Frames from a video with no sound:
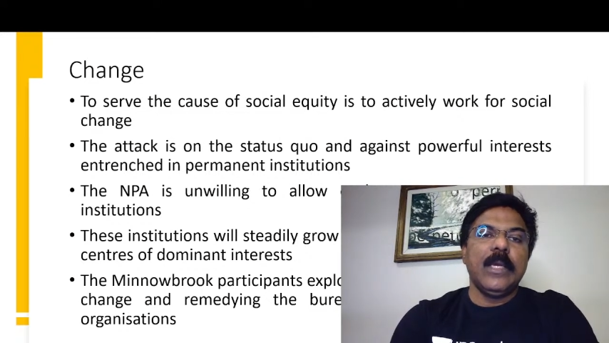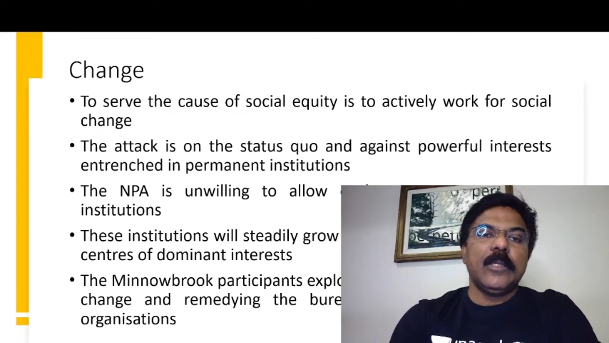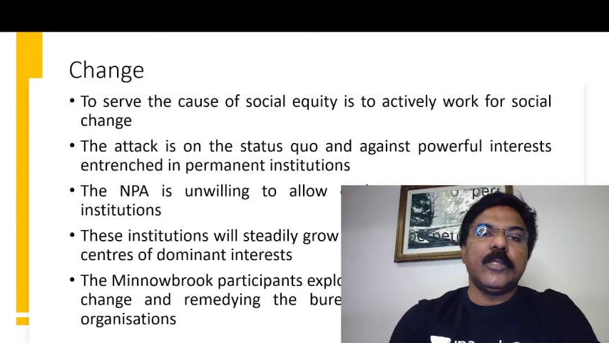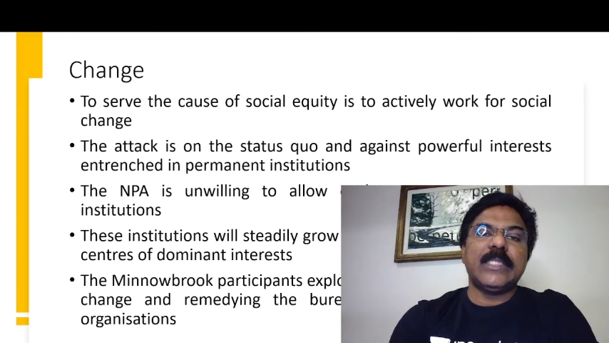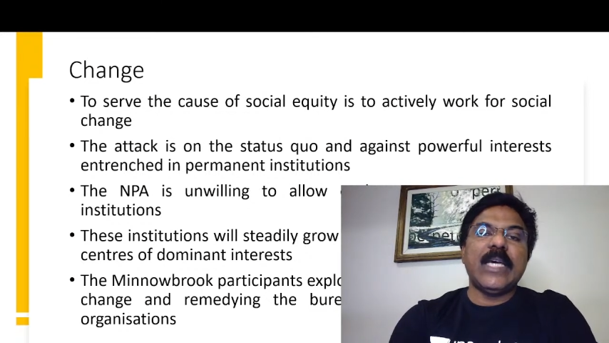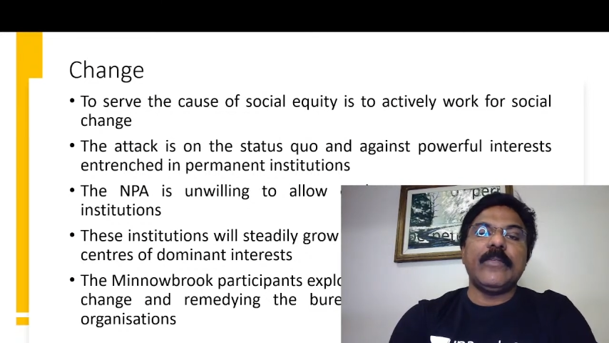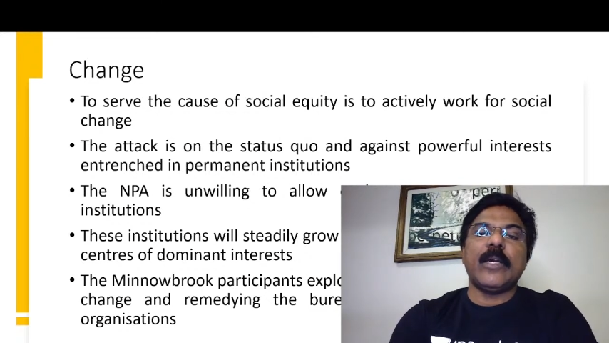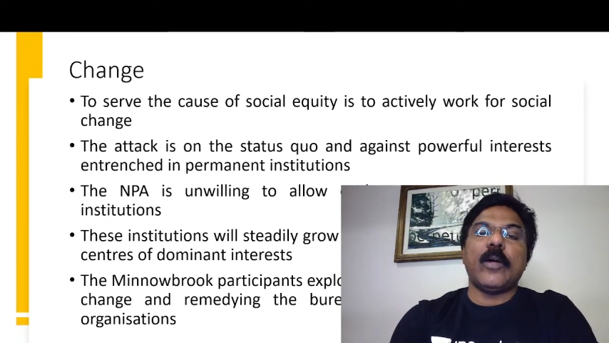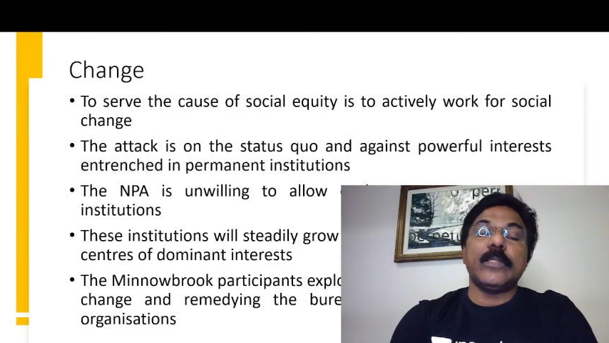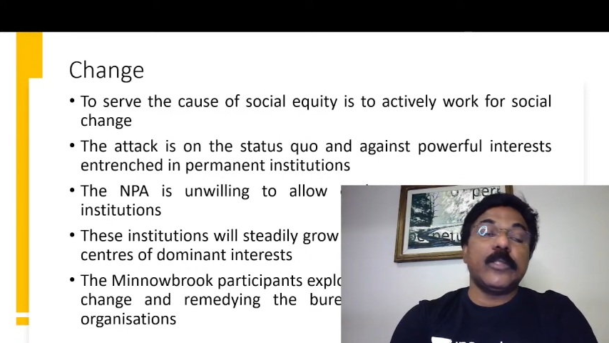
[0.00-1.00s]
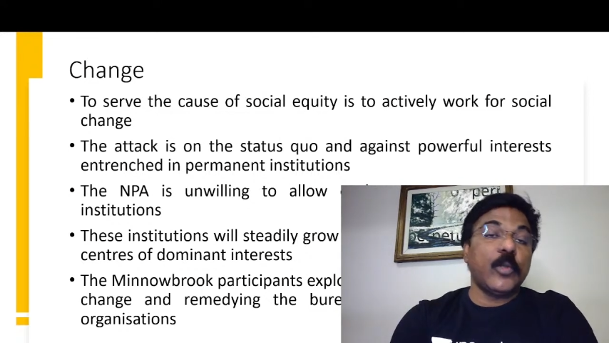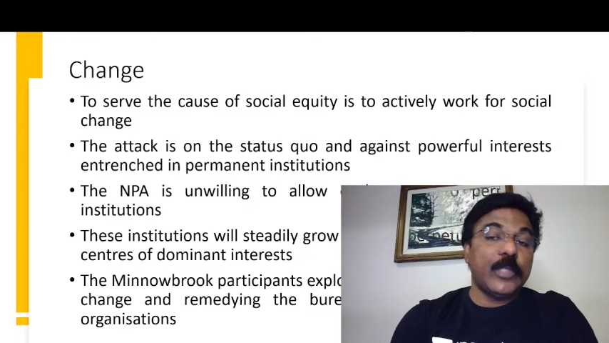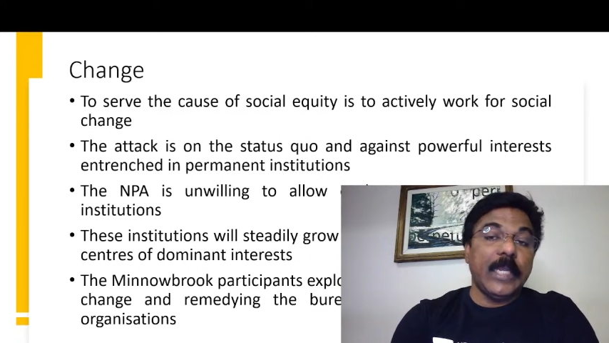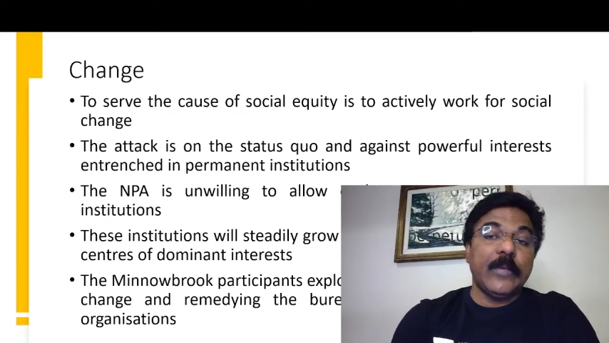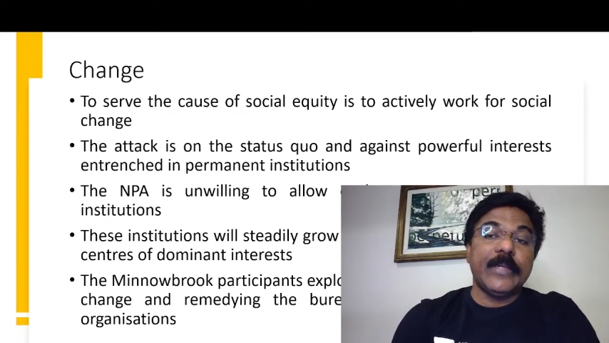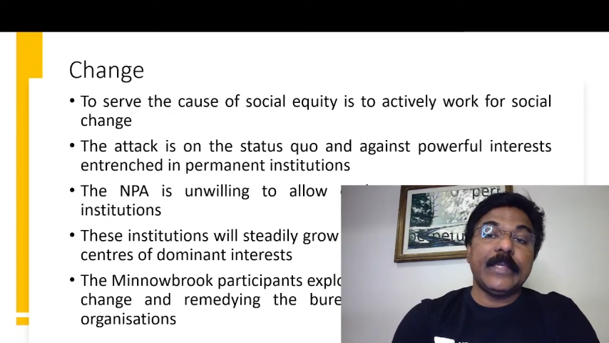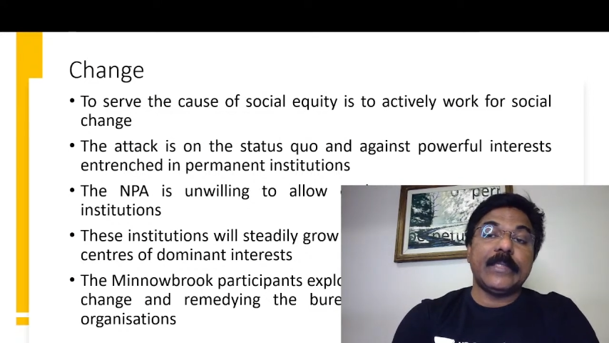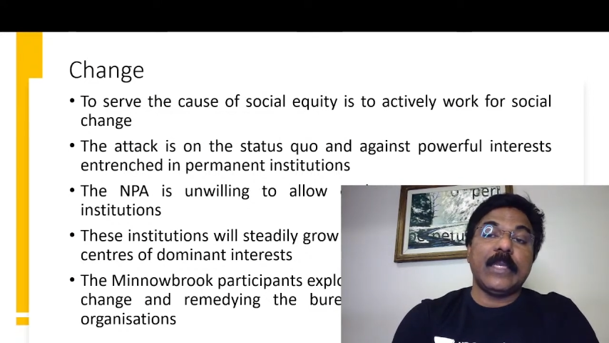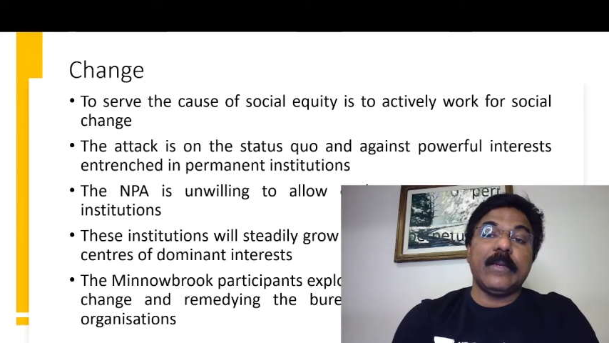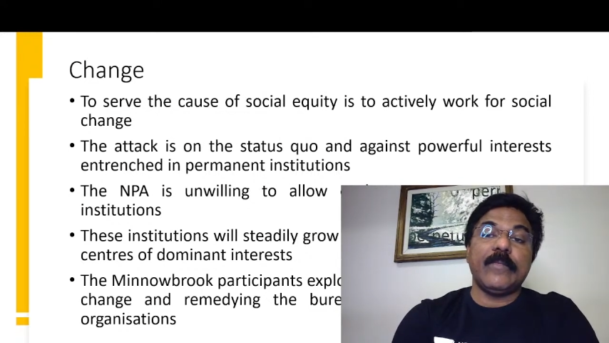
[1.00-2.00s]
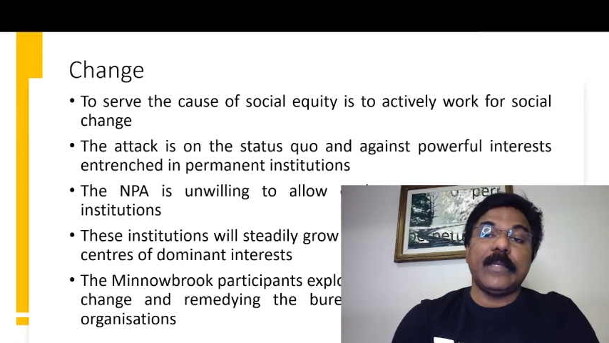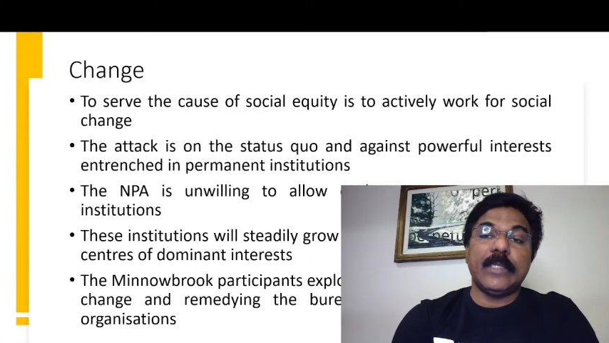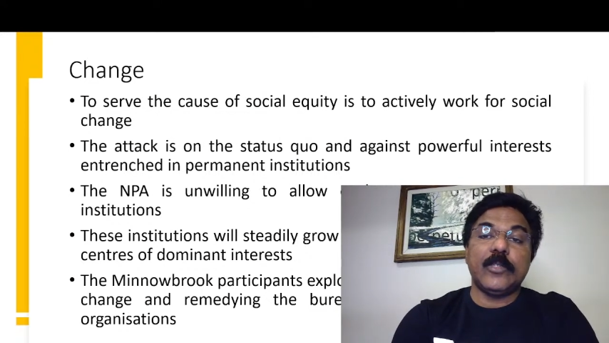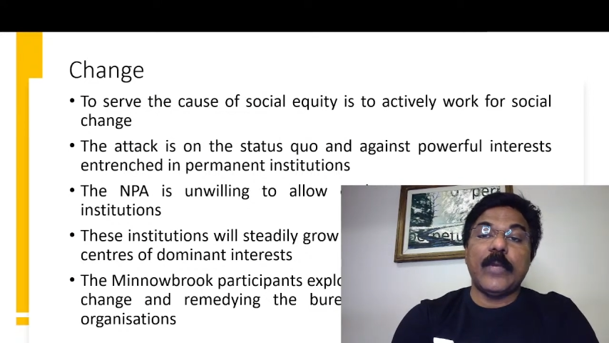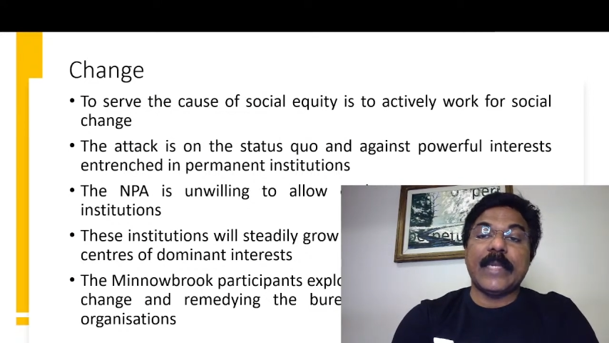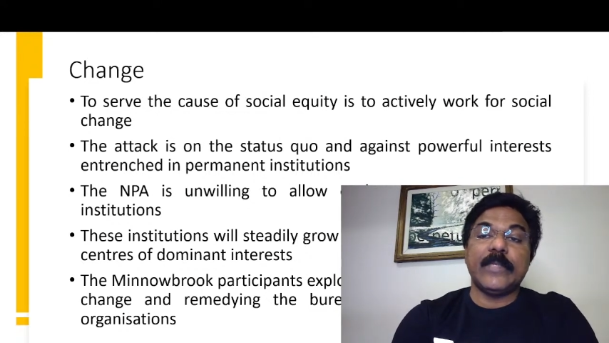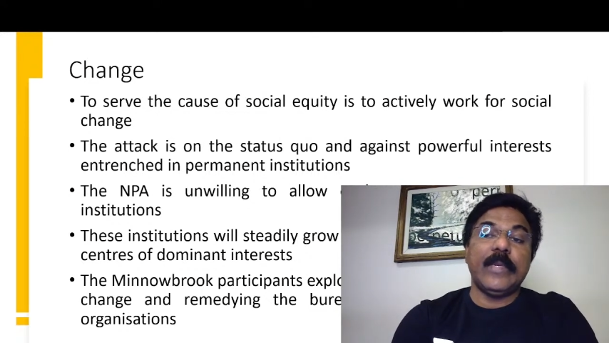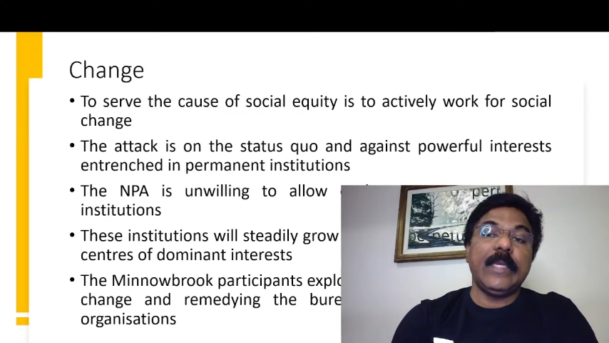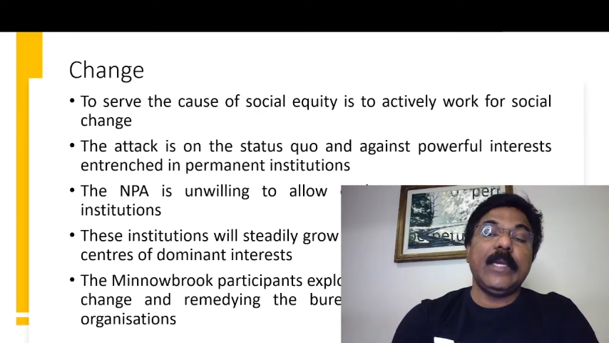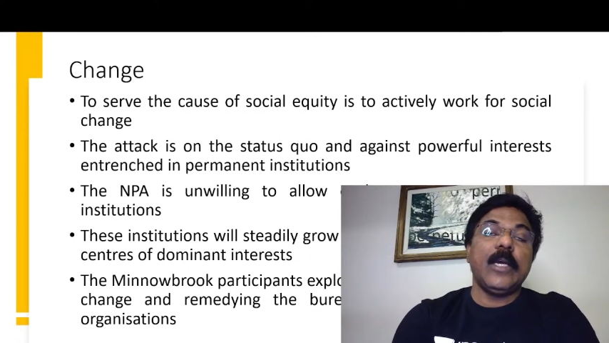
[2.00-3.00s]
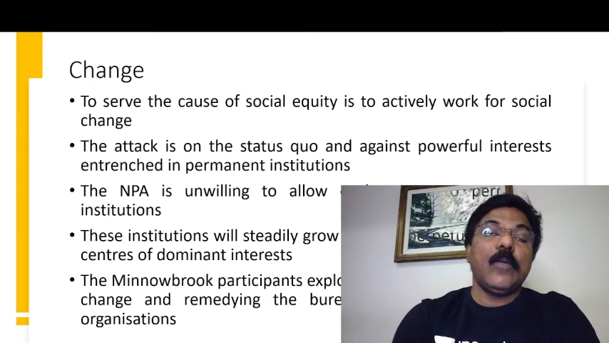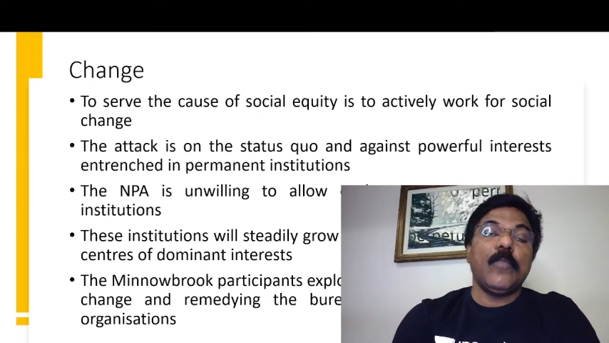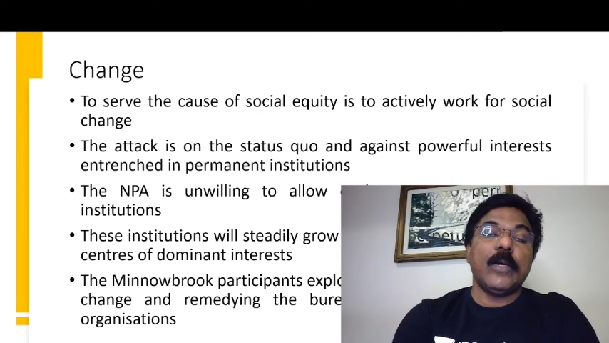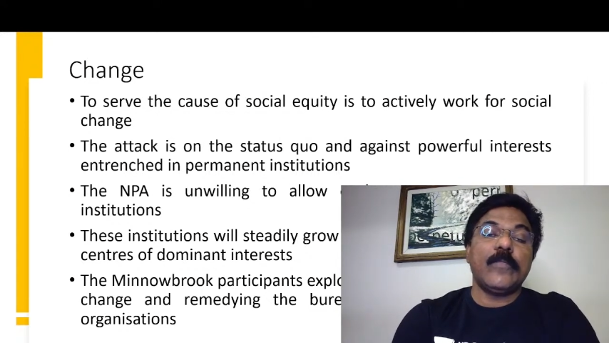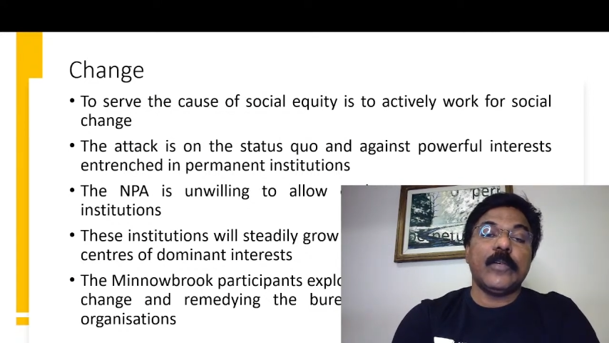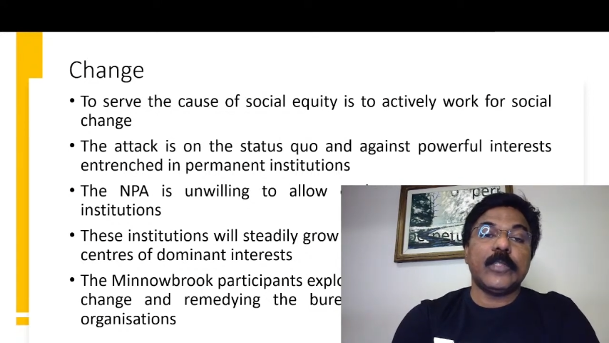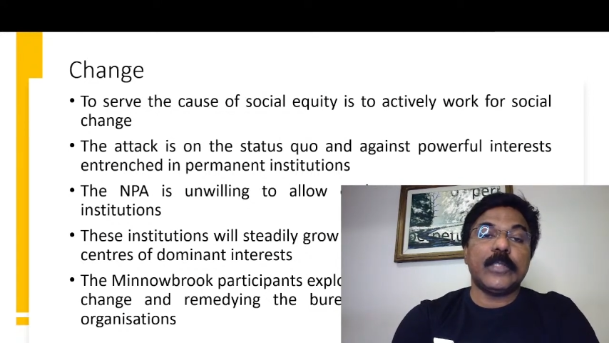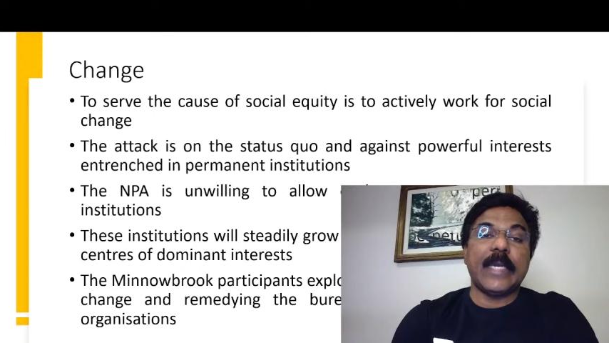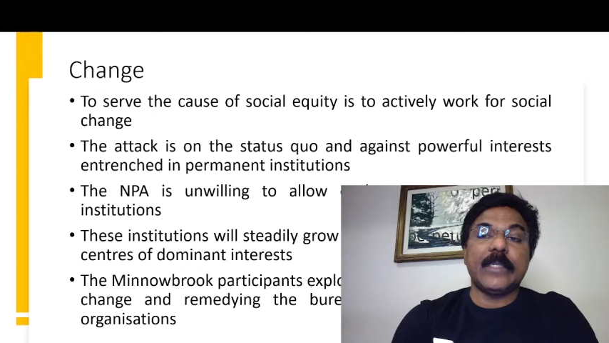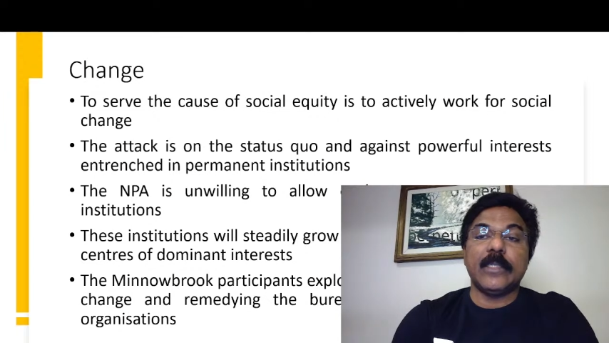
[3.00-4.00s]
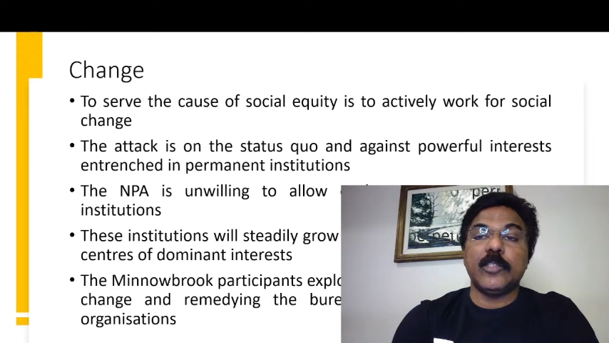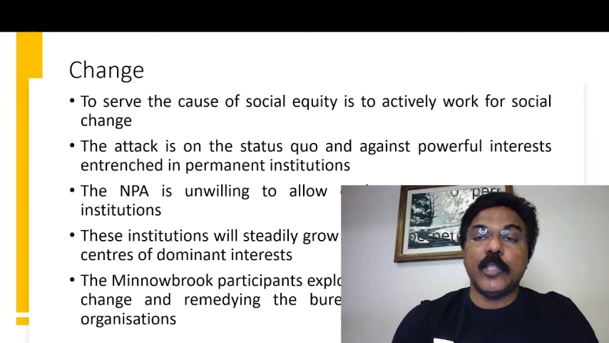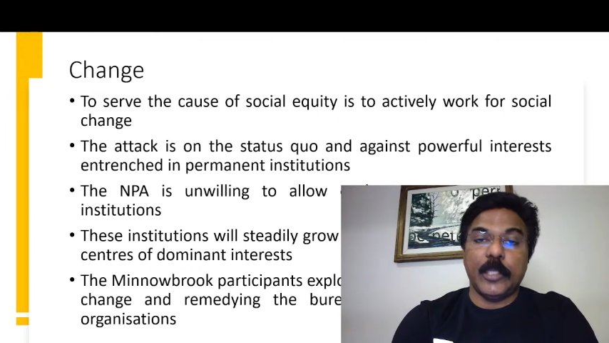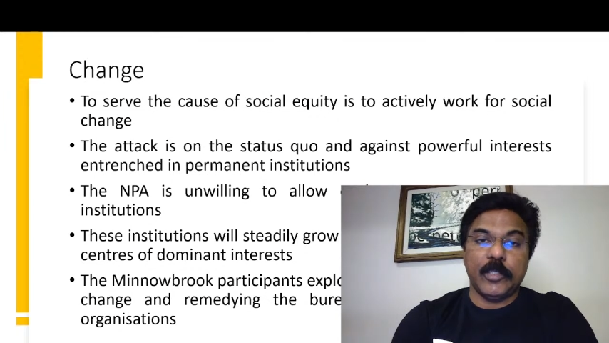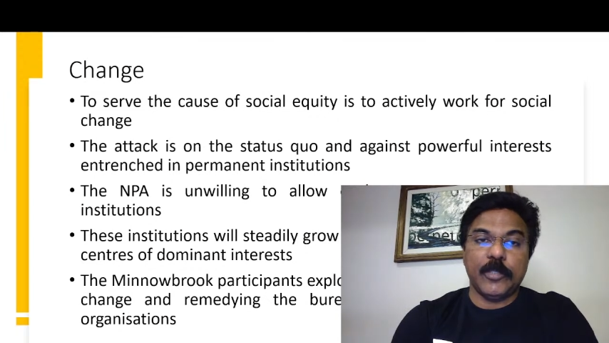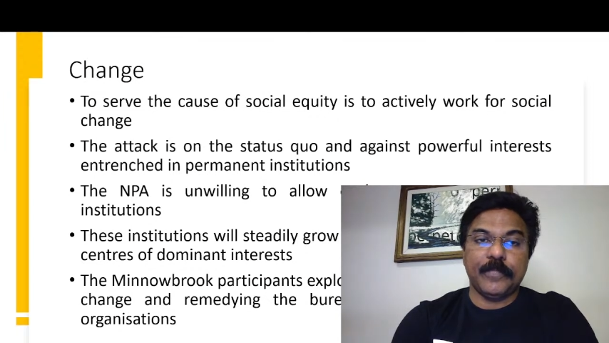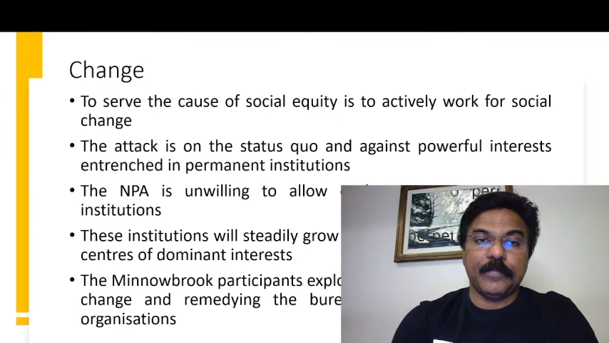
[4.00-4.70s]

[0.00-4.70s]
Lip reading: To serve the cause of social equity itself is to actively work for societal change.